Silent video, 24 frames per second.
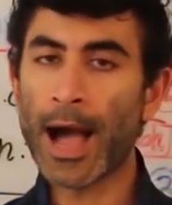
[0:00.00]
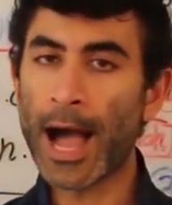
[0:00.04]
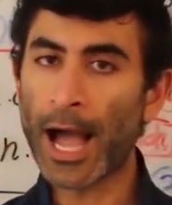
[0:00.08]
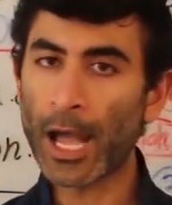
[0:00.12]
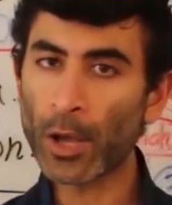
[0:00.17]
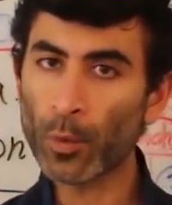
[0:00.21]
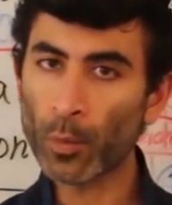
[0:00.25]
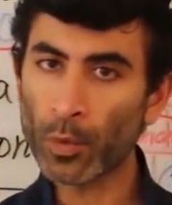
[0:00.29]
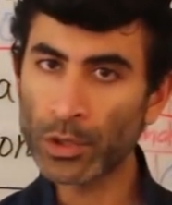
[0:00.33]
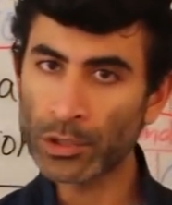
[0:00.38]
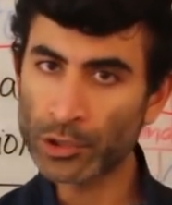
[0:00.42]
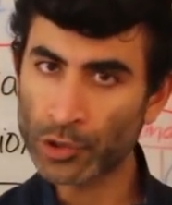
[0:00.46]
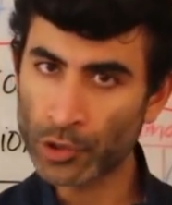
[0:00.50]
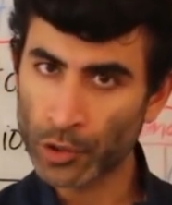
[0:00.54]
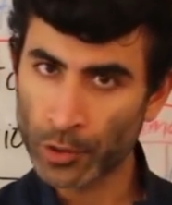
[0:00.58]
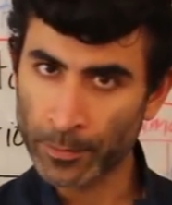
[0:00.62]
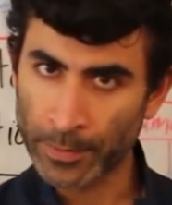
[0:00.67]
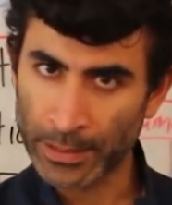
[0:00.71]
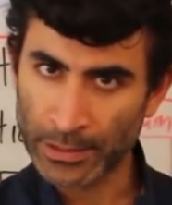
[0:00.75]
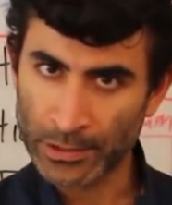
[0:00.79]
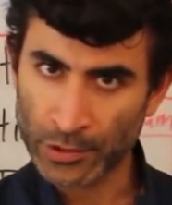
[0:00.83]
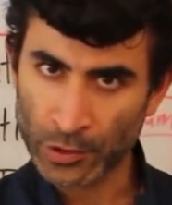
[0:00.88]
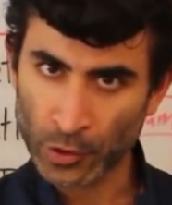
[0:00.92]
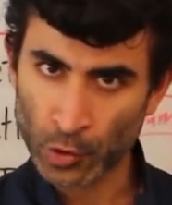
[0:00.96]
I want you
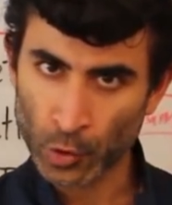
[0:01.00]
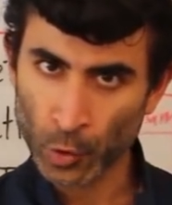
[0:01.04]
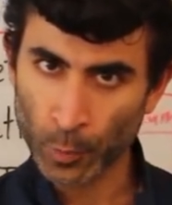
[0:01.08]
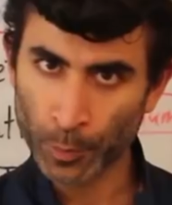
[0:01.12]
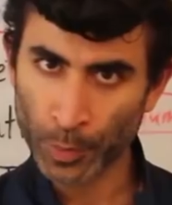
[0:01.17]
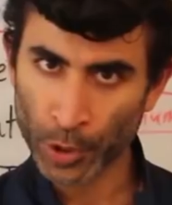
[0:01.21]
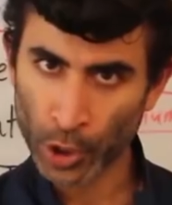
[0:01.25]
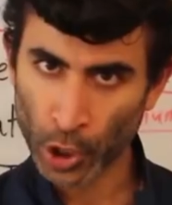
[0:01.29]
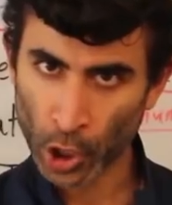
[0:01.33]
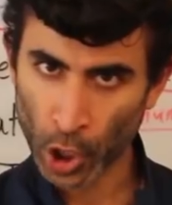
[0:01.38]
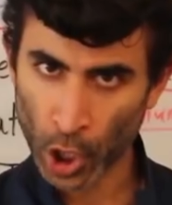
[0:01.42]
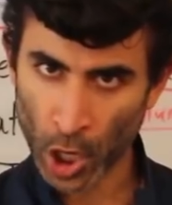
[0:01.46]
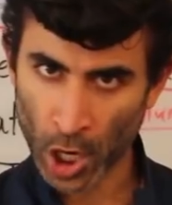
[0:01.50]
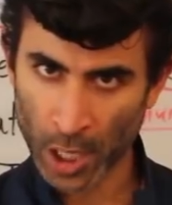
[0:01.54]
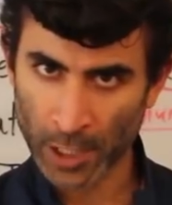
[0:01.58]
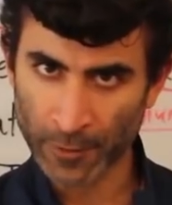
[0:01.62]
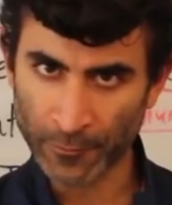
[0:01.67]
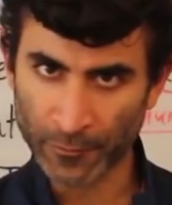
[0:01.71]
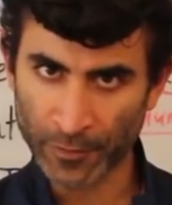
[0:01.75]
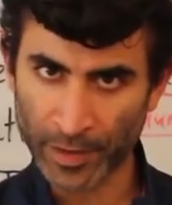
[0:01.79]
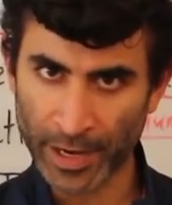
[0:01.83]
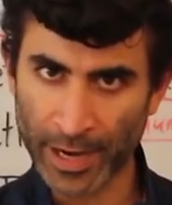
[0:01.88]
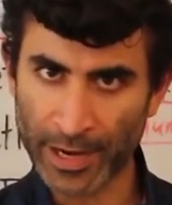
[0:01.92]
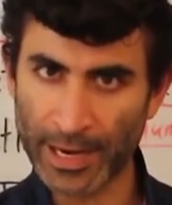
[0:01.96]
to be super
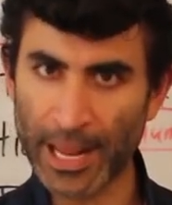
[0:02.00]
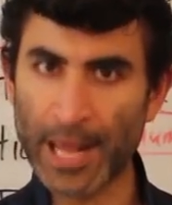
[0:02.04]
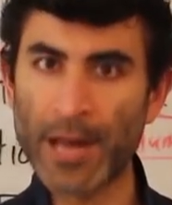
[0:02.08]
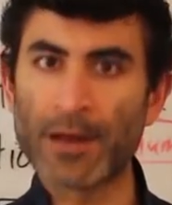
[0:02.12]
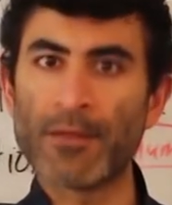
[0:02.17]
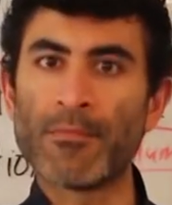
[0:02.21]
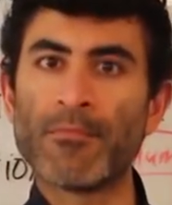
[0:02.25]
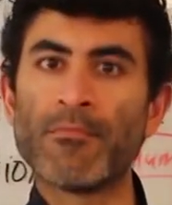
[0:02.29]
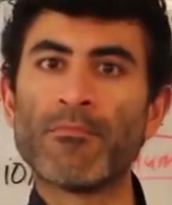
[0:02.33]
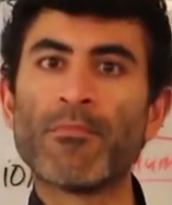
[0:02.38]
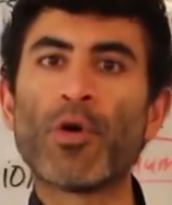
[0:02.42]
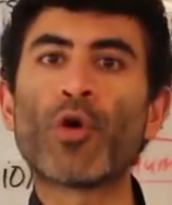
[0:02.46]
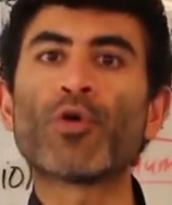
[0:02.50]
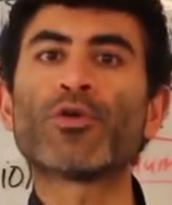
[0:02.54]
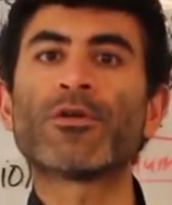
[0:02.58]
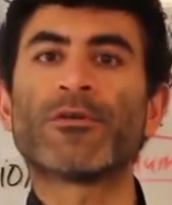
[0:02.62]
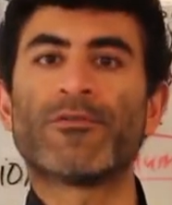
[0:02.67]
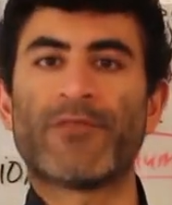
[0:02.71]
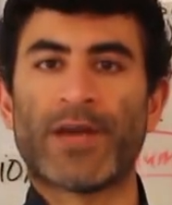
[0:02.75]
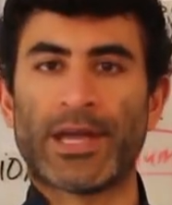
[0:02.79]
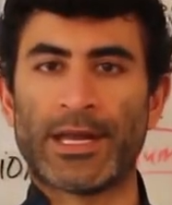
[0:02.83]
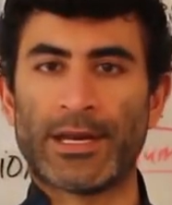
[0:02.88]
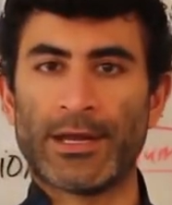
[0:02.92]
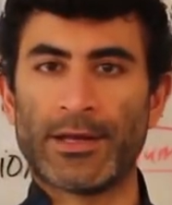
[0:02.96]
confident and
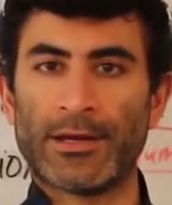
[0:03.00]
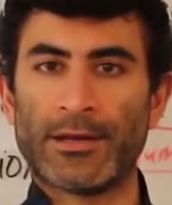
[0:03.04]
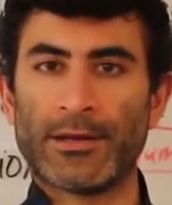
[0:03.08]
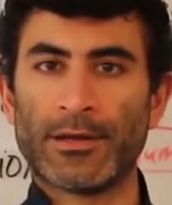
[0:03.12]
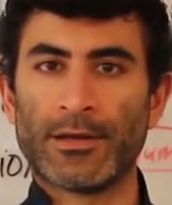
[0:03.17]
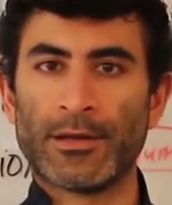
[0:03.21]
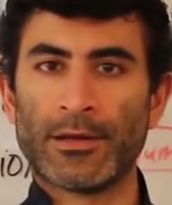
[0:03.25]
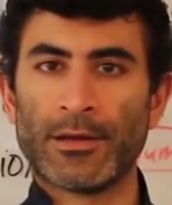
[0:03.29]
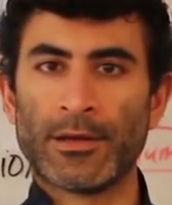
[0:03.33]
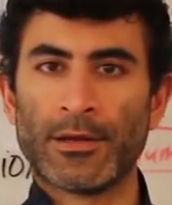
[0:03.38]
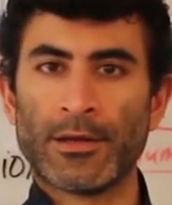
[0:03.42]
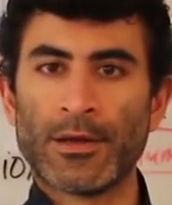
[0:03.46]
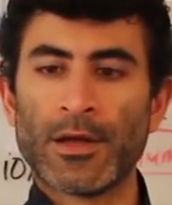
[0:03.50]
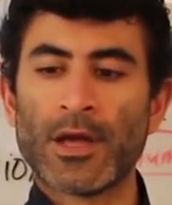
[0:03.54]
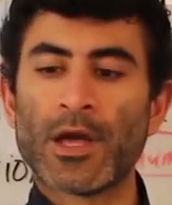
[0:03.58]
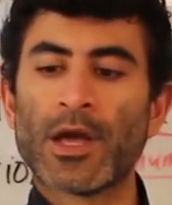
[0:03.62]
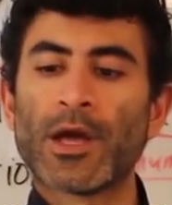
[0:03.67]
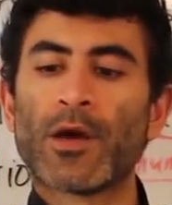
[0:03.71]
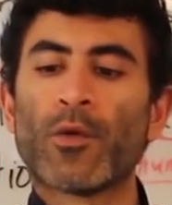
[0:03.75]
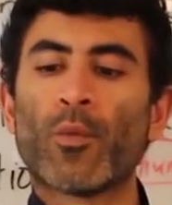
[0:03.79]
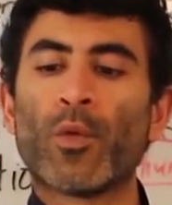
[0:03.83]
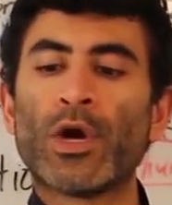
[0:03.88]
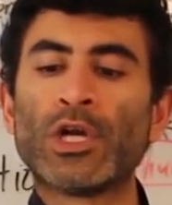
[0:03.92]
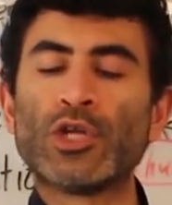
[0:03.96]
motivated
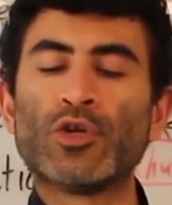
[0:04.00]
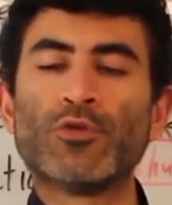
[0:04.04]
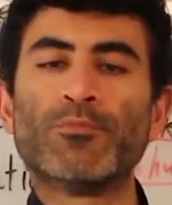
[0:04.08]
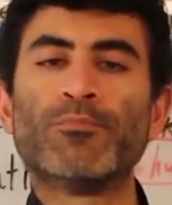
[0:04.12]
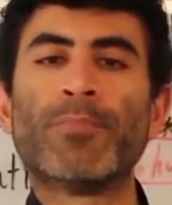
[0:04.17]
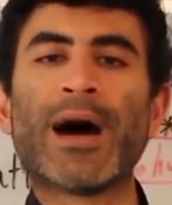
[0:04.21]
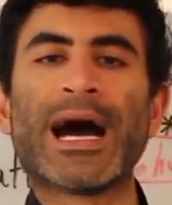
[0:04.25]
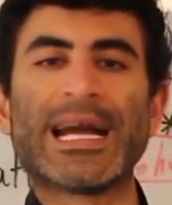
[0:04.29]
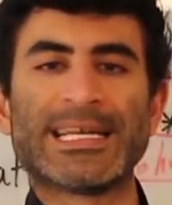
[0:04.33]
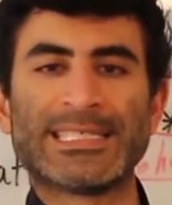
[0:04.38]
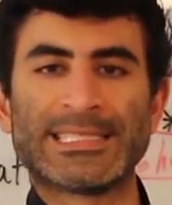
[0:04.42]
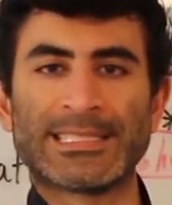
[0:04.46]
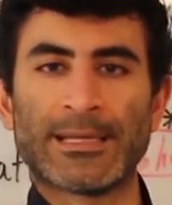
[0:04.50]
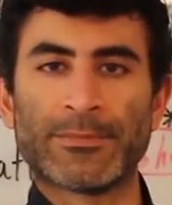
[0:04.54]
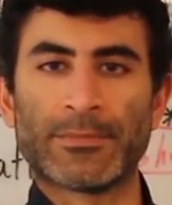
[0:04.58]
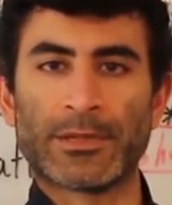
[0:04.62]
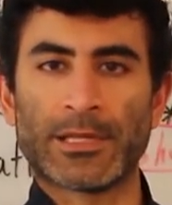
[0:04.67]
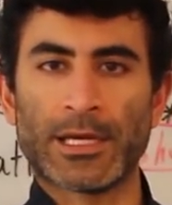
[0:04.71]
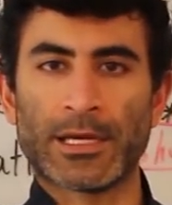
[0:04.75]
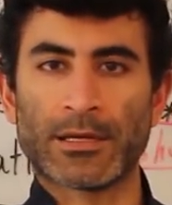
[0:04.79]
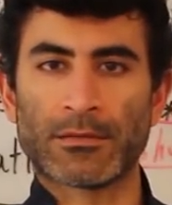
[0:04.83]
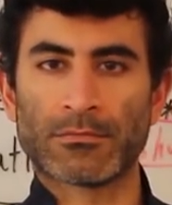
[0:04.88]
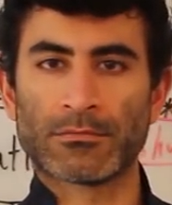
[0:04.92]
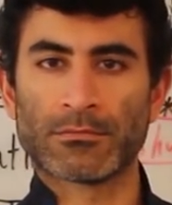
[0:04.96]
when you buy
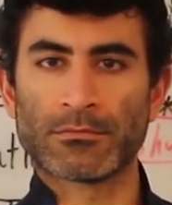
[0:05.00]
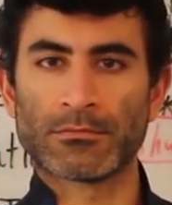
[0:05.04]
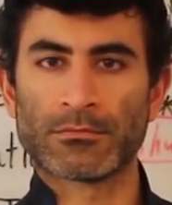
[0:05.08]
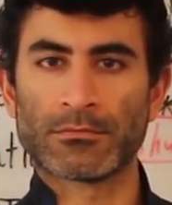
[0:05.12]
something.